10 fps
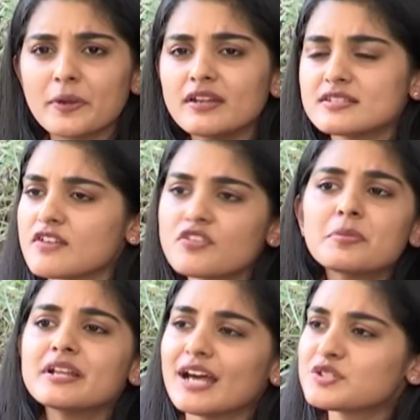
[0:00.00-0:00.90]
opinions,
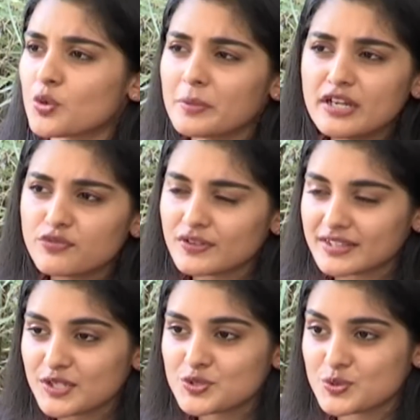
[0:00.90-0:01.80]
everybody had so many different
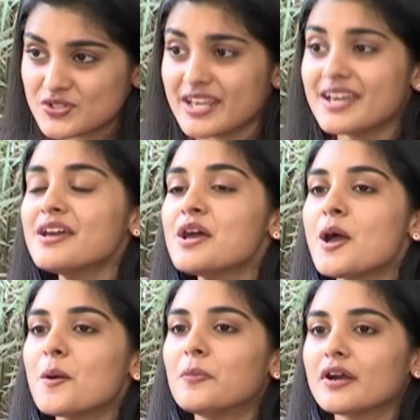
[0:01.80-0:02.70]
things to say,
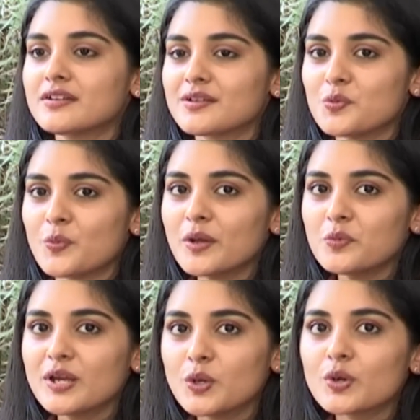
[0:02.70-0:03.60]
but when
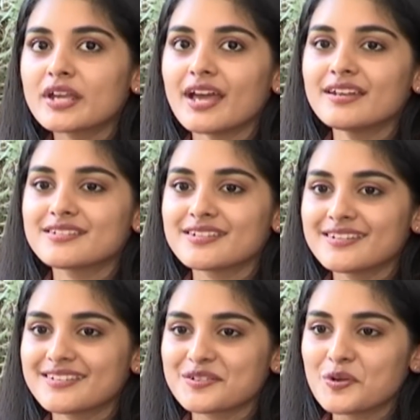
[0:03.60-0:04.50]
we look at
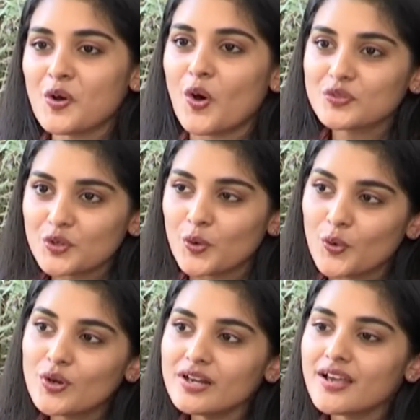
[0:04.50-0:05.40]
it, you know, on the
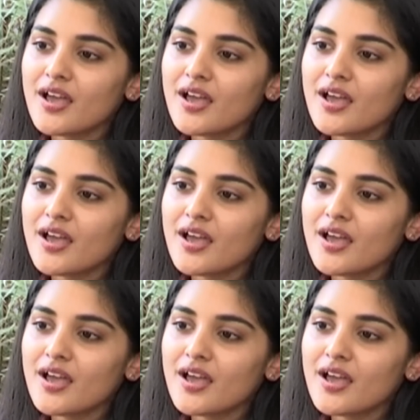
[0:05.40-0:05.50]
whole,